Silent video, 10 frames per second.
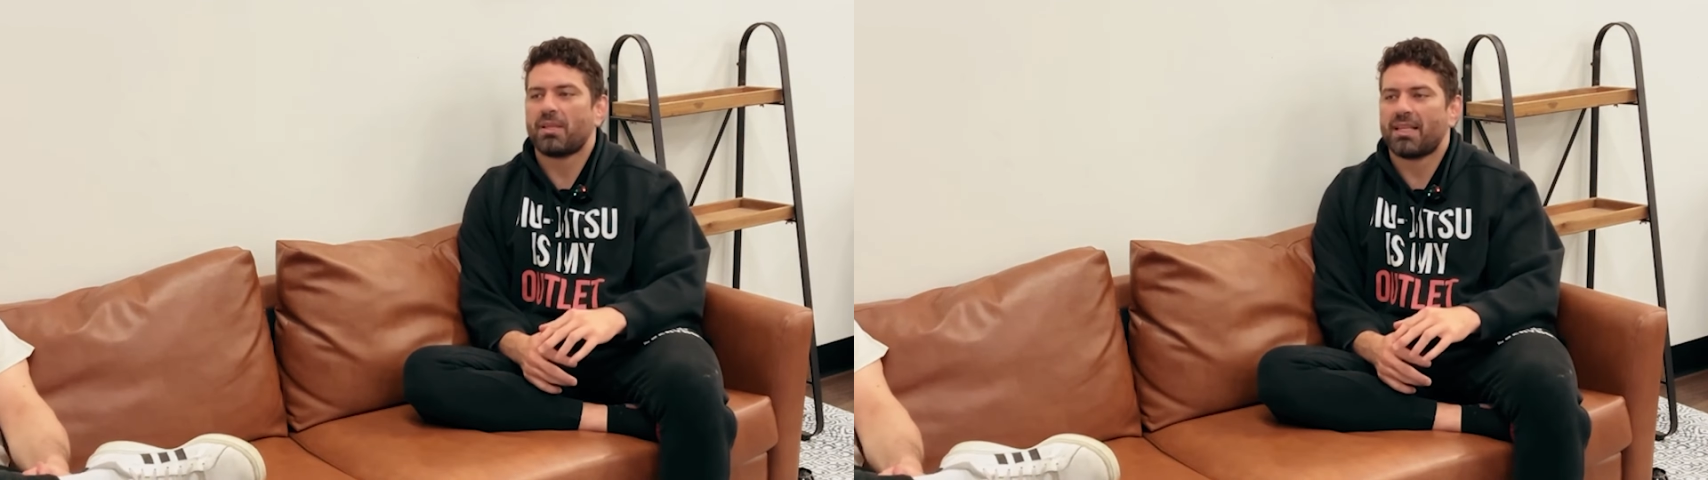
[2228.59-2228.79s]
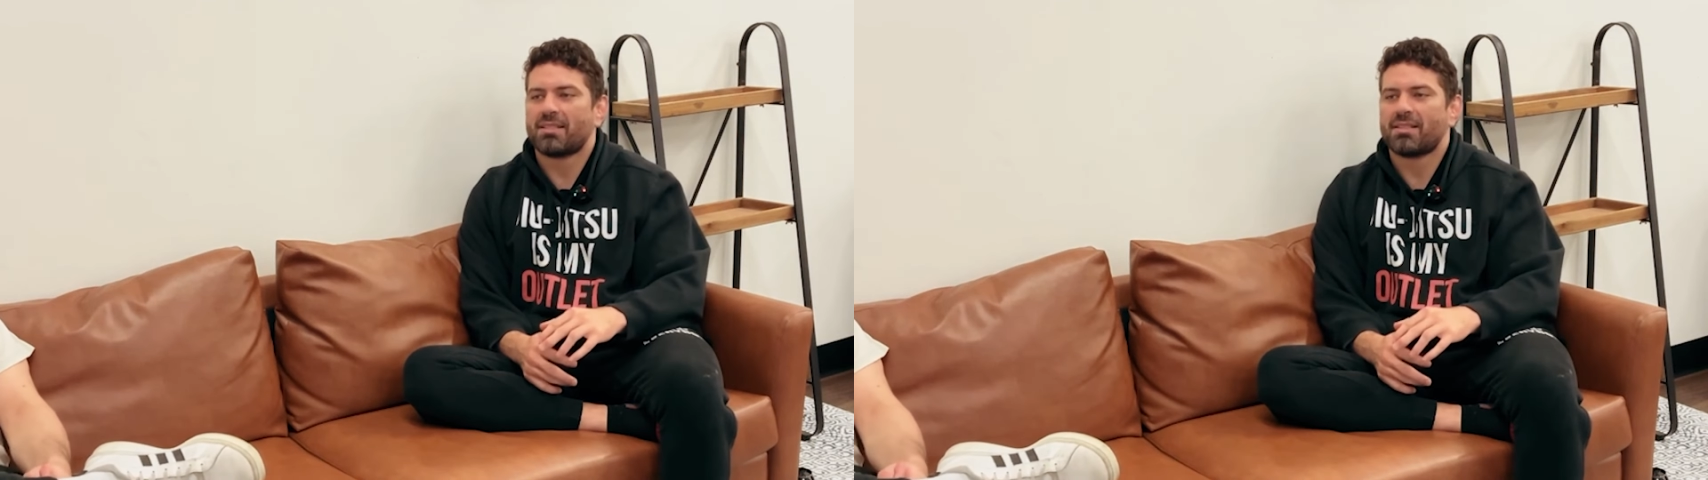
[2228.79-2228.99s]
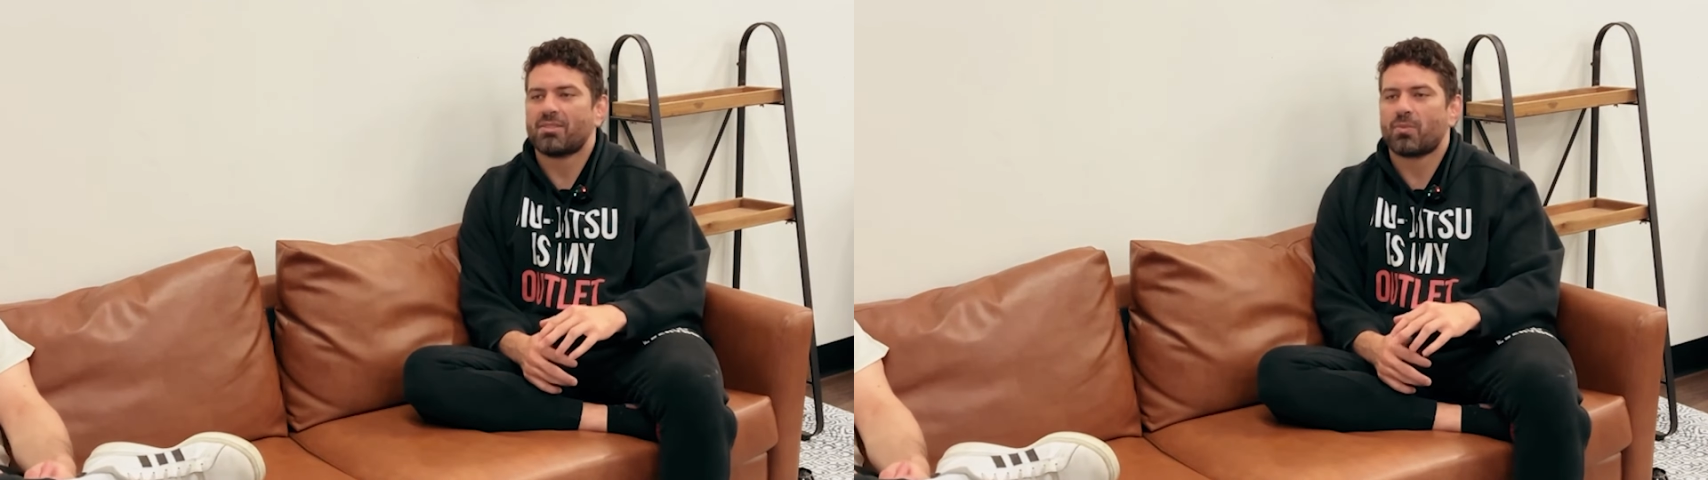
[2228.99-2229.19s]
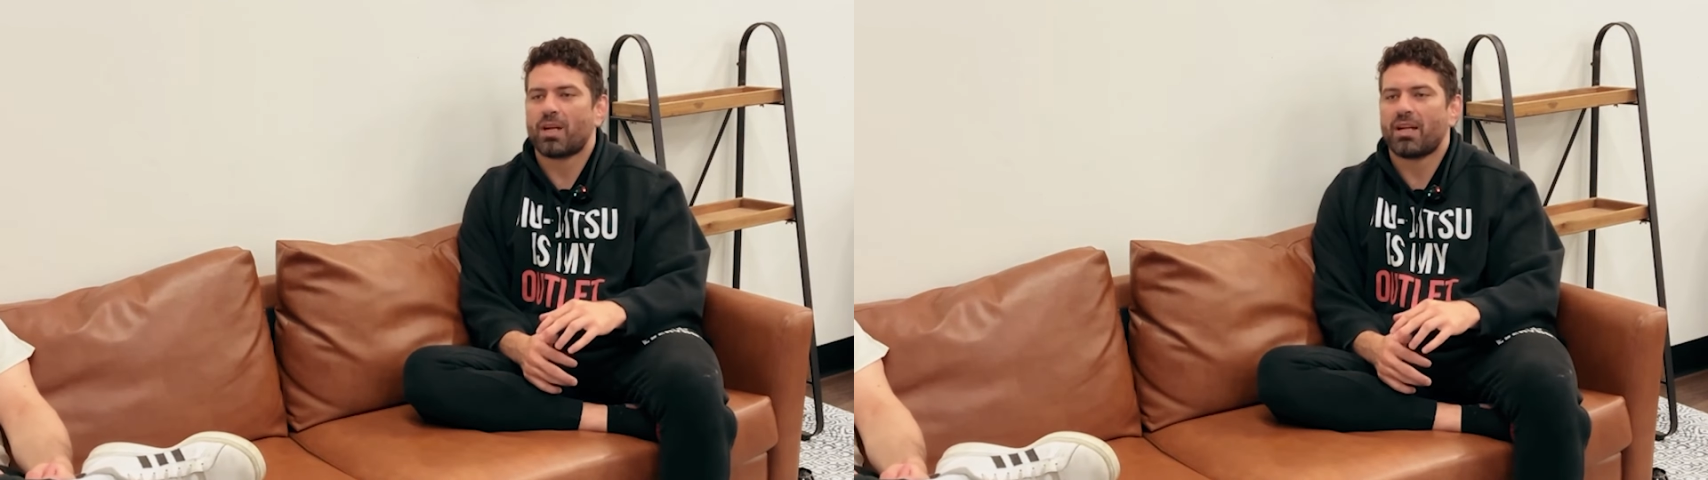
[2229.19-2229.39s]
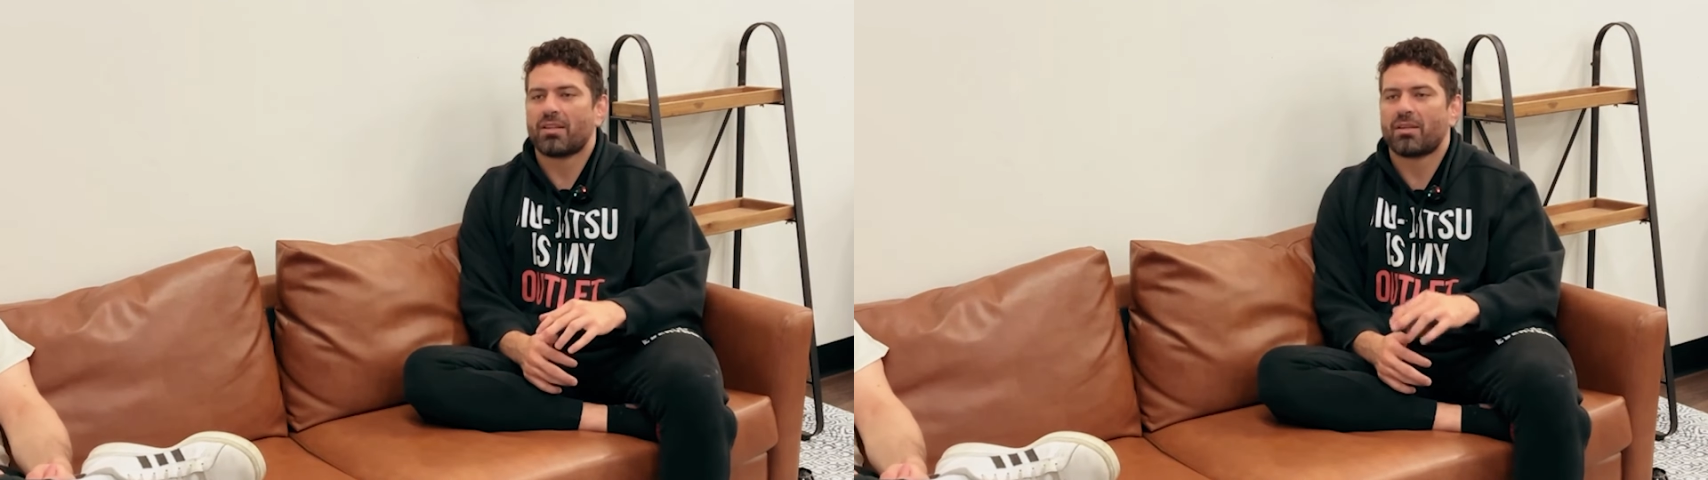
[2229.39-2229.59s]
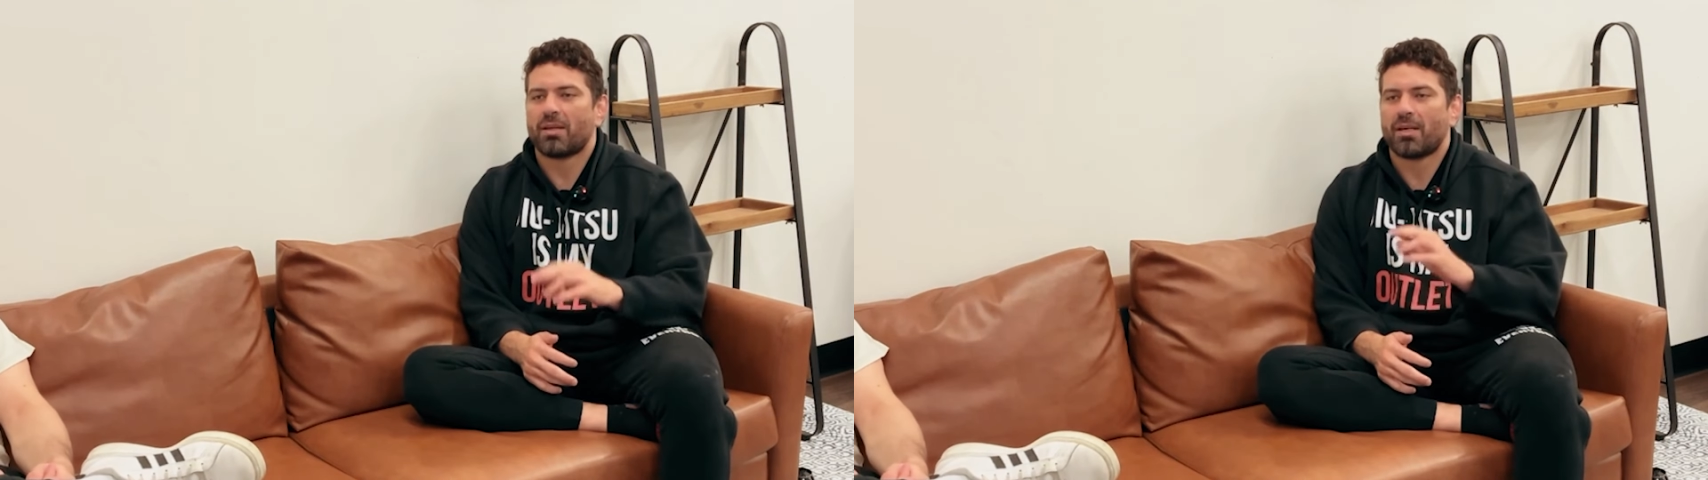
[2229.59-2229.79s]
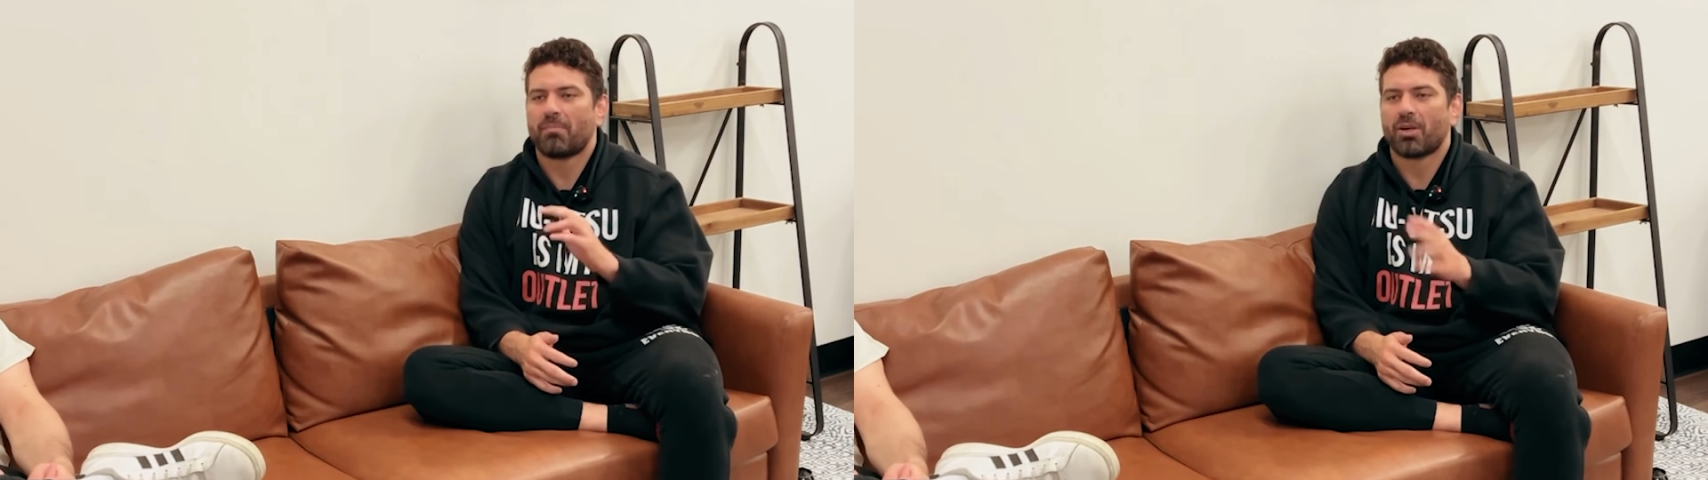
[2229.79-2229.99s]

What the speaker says: places where the